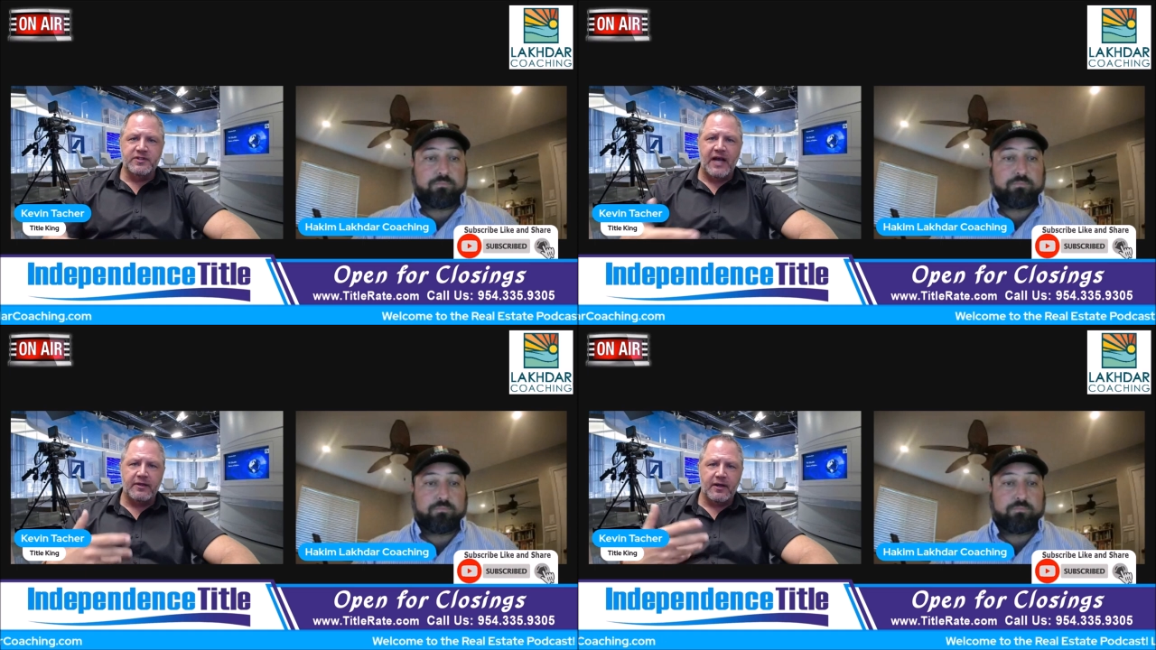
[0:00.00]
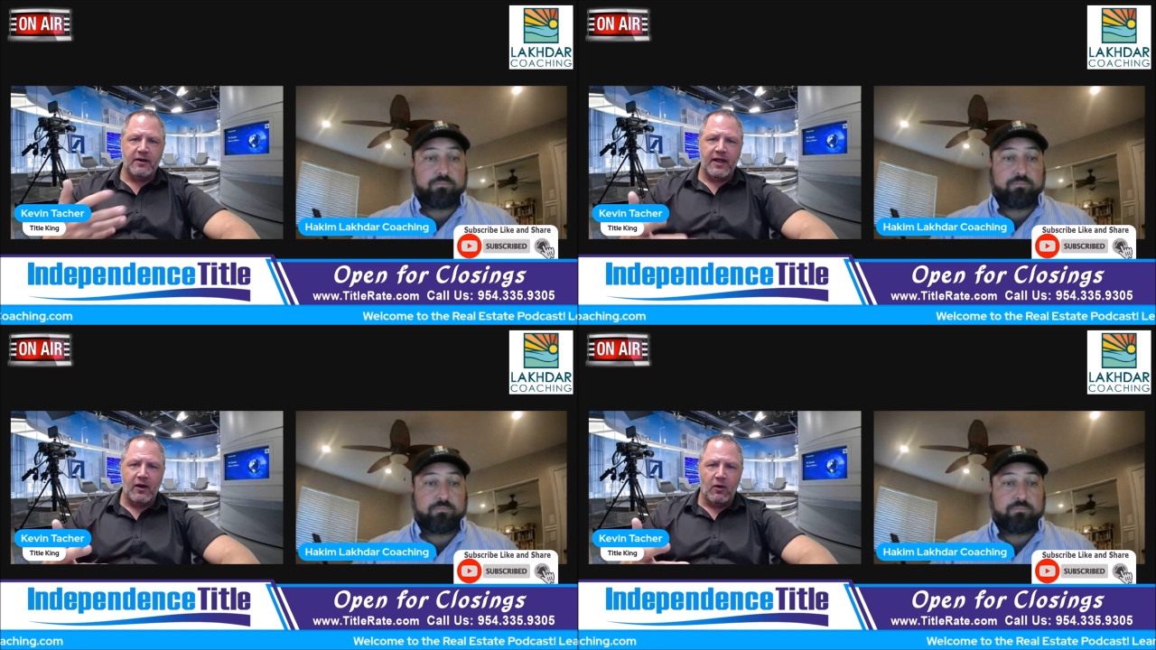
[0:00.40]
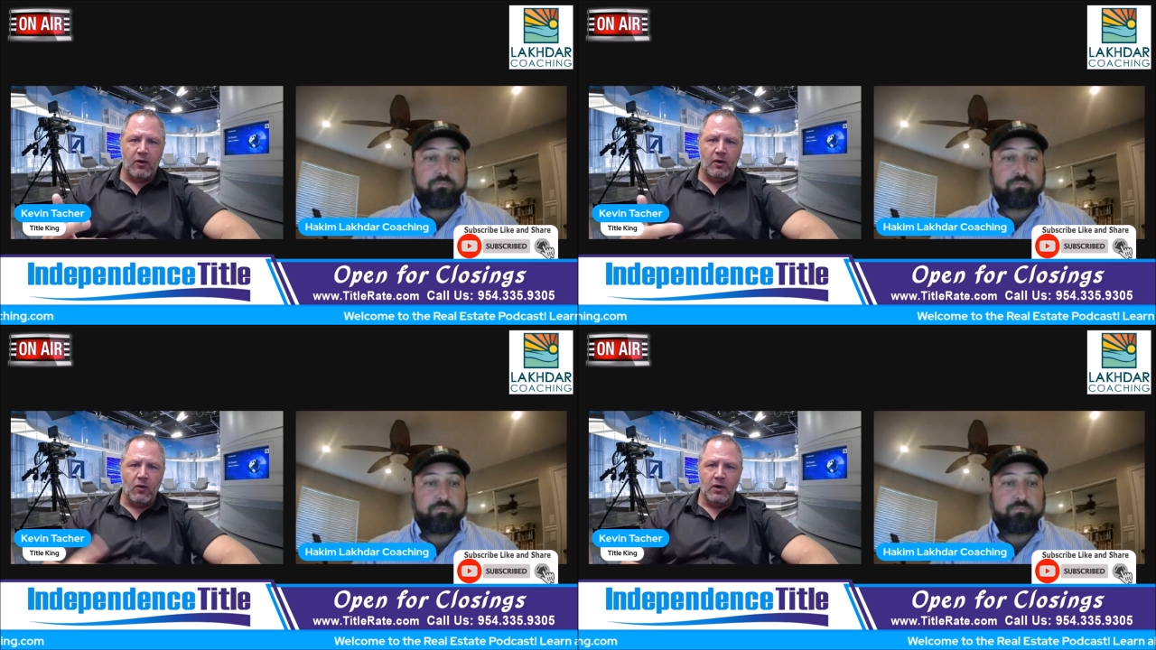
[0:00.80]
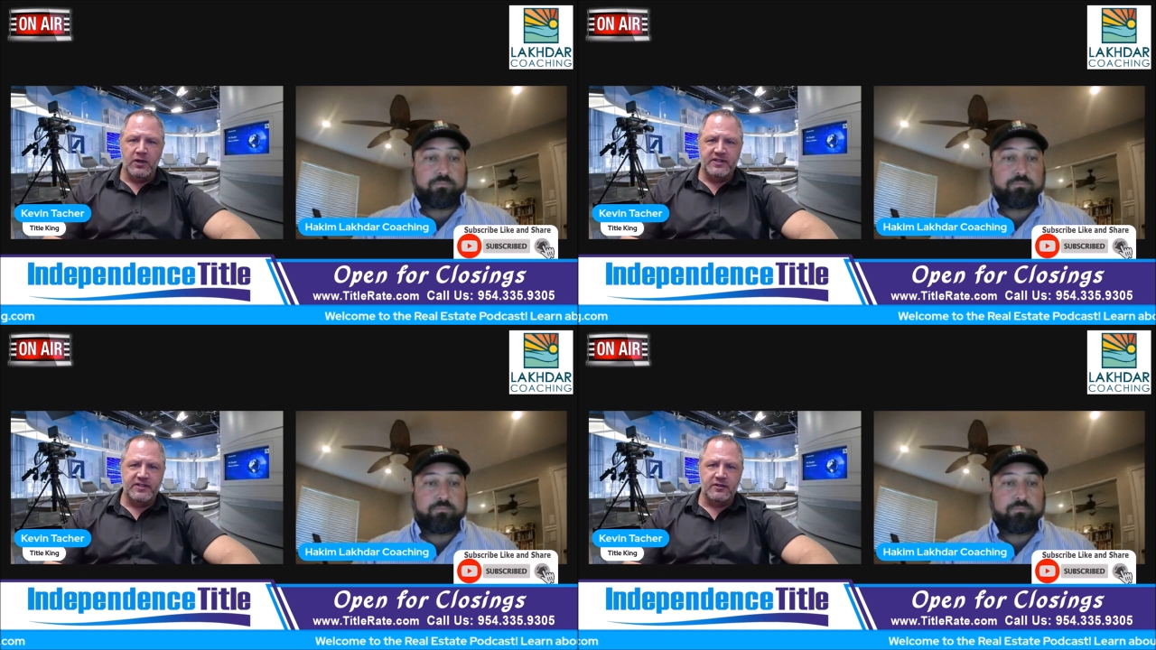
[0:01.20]
Speaker 1: out there that, or or
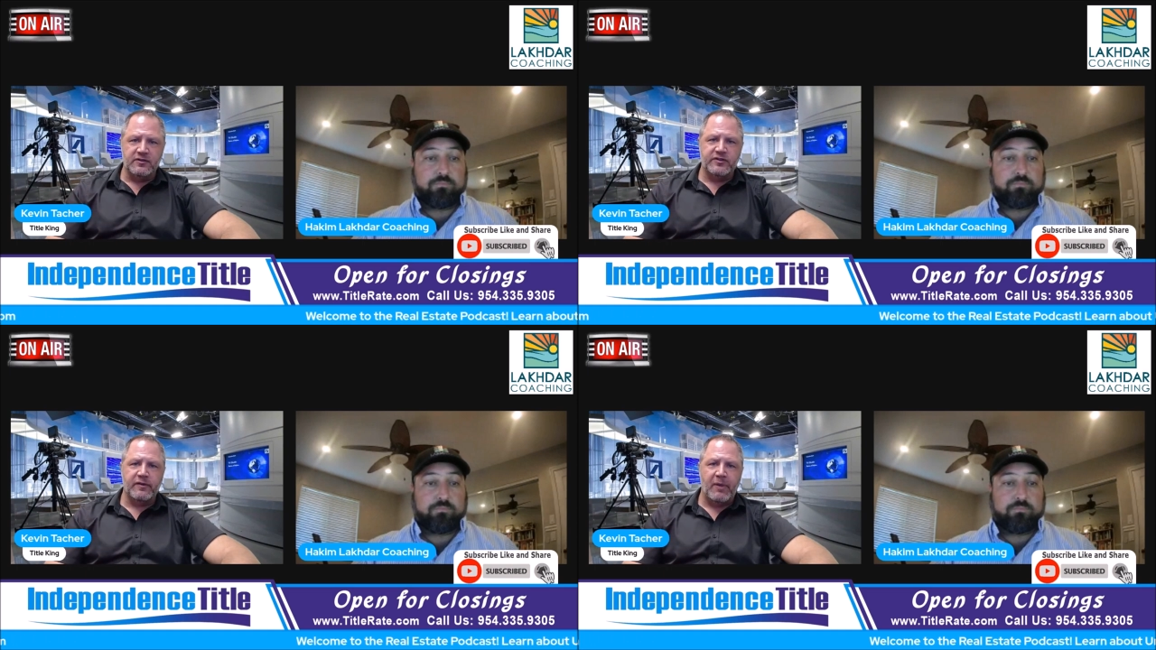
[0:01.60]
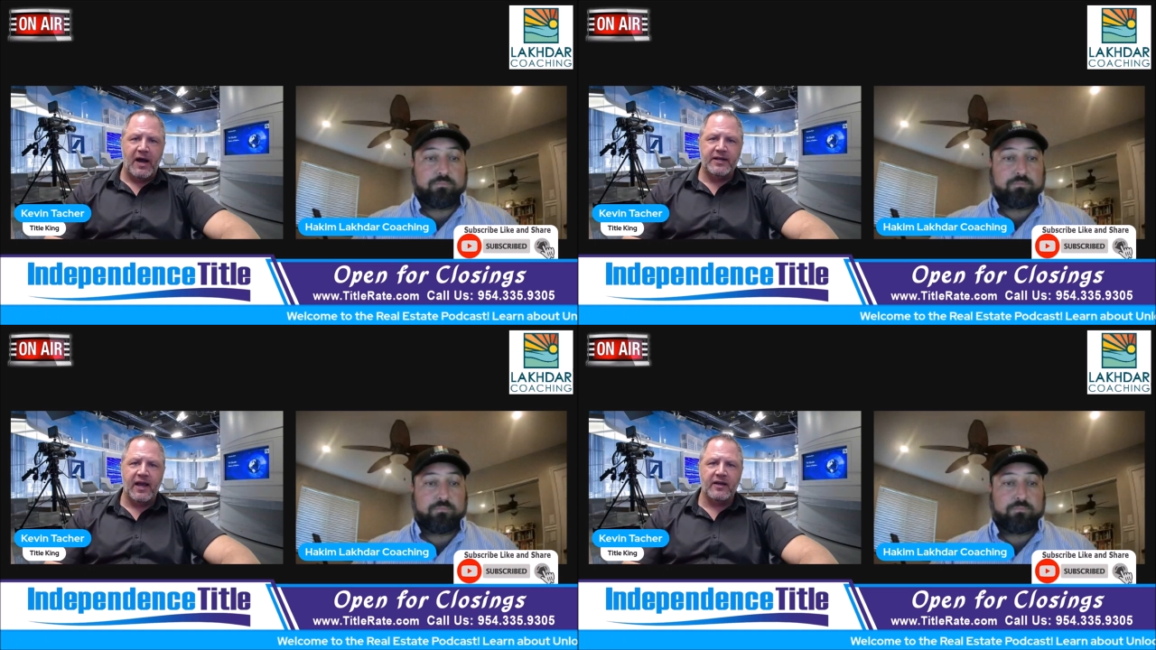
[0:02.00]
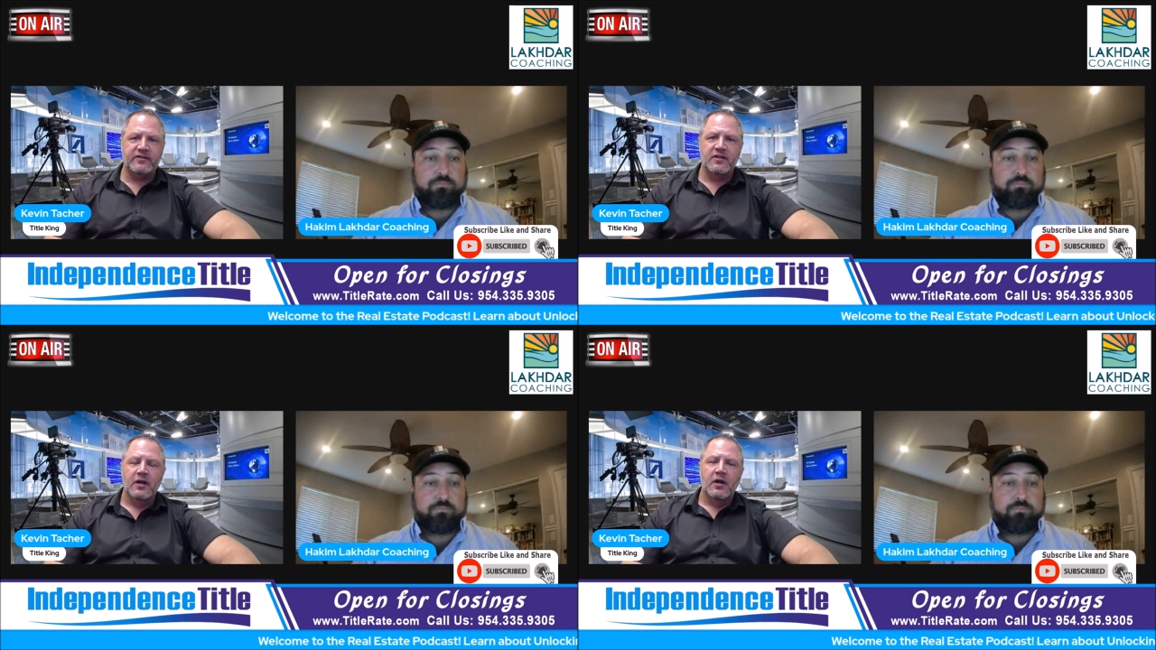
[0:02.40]
listeners to the podcast,